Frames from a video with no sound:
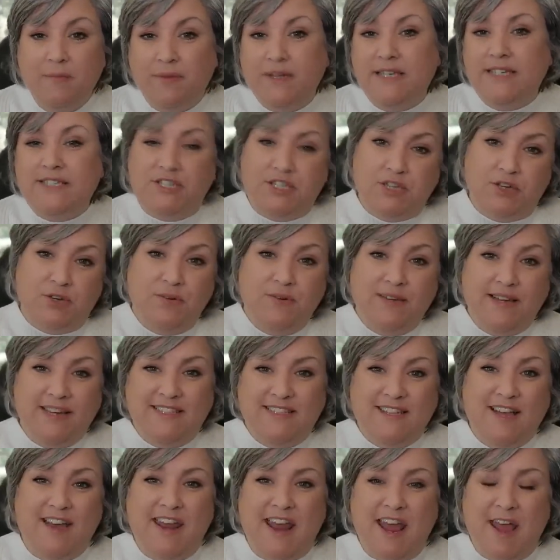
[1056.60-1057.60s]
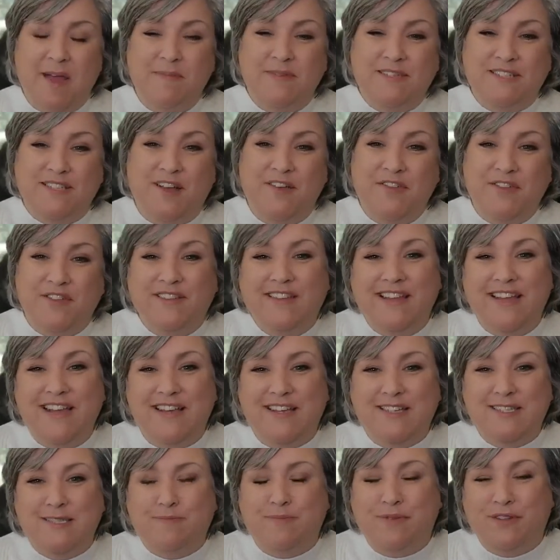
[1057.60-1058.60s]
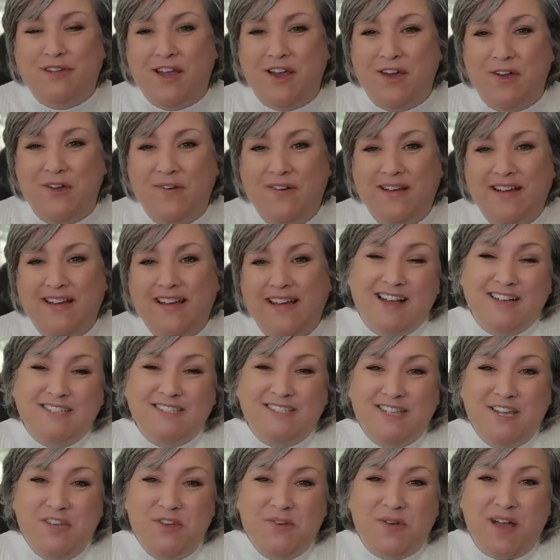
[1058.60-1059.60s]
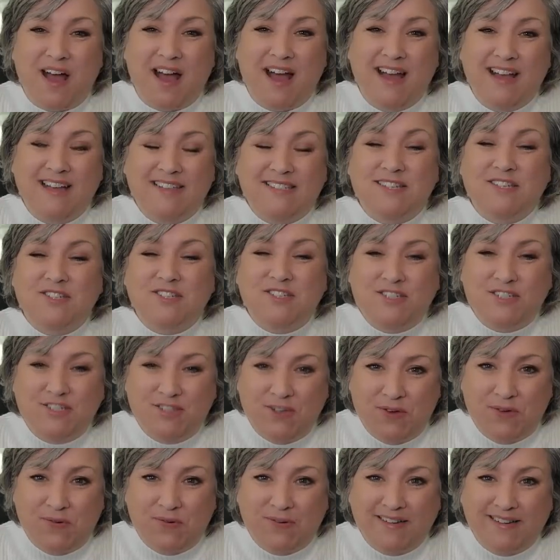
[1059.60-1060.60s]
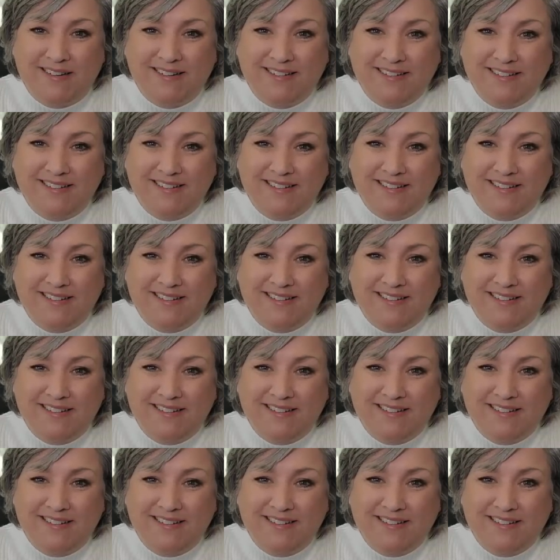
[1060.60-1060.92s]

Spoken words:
please do. It's on Amazon. The link is below. I'll see you guys soon.